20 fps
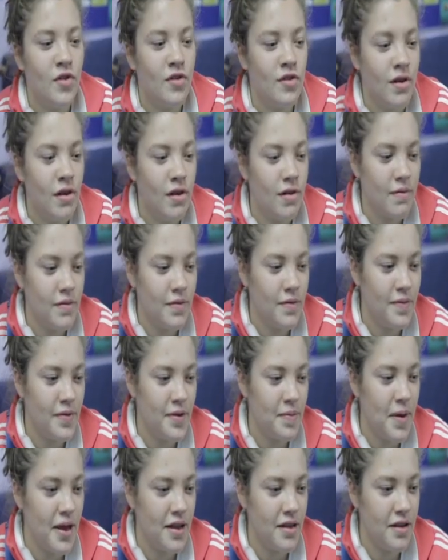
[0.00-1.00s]
start
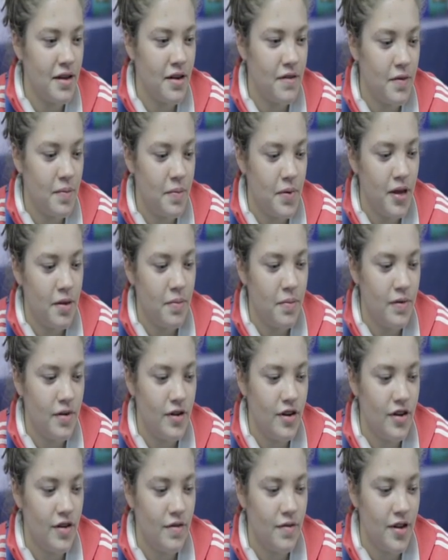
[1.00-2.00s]
respecting other people you
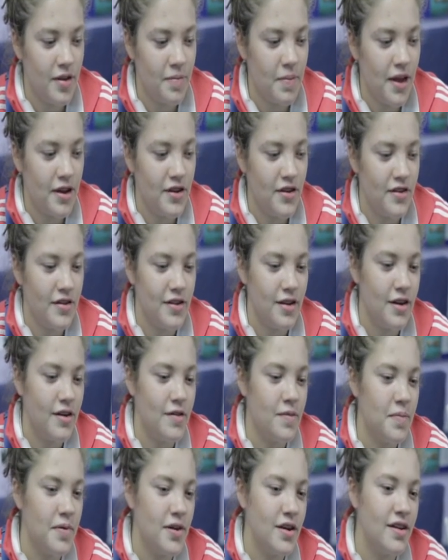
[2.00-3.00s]
should respect
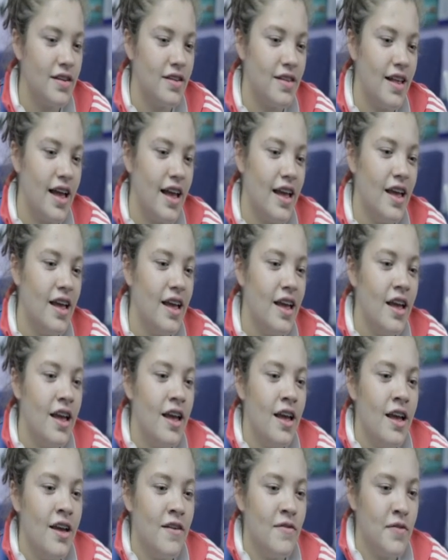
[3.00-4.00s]
yourself because like
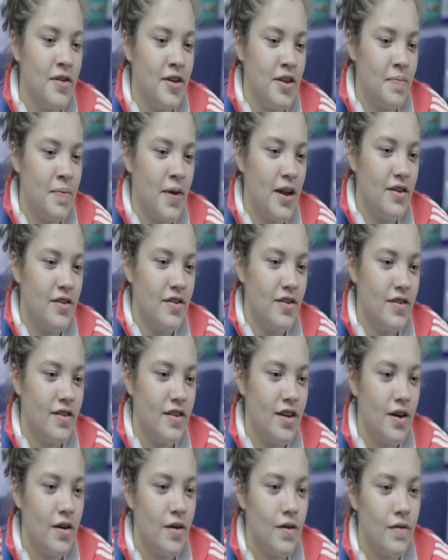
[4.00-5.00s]
if you respect
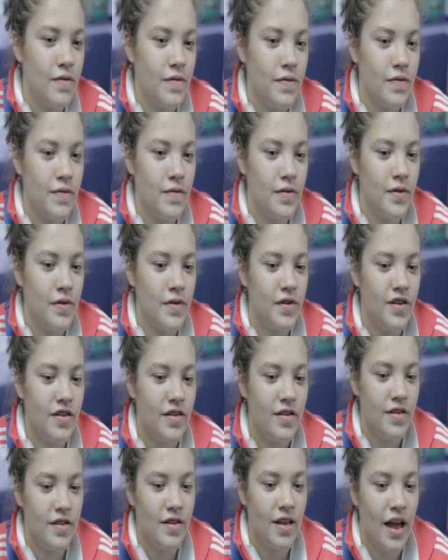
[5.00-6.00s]
yourself you're
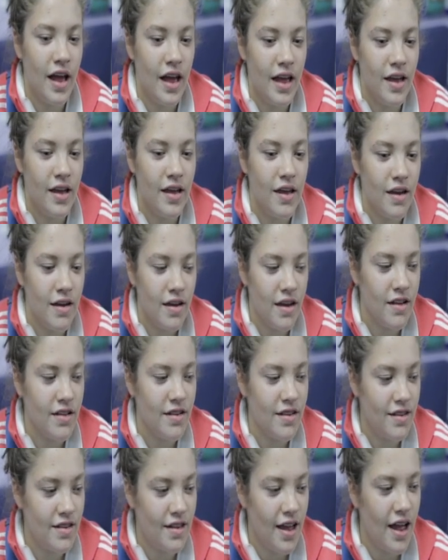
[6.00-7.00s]
just like
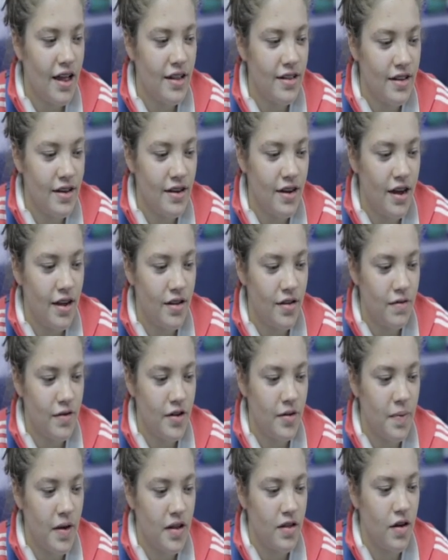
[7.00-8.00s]
understanding how to
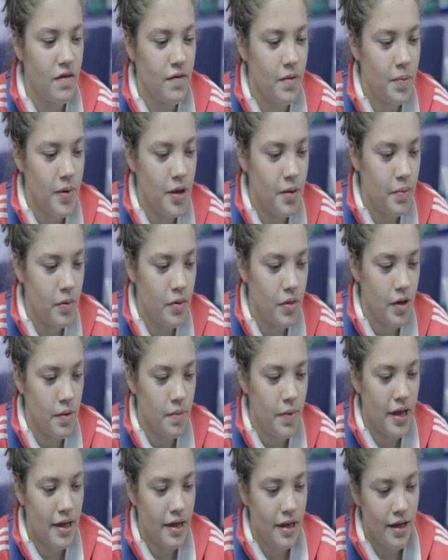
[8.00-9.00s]
respect other people the
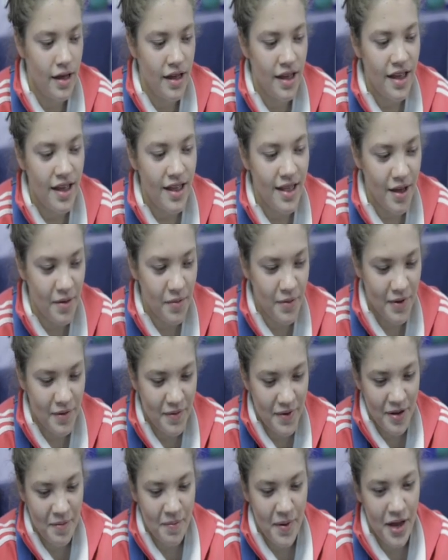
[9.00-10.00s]
way they would
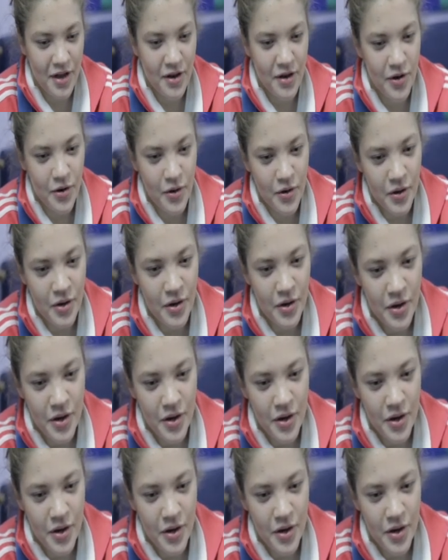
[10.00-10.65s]
respect you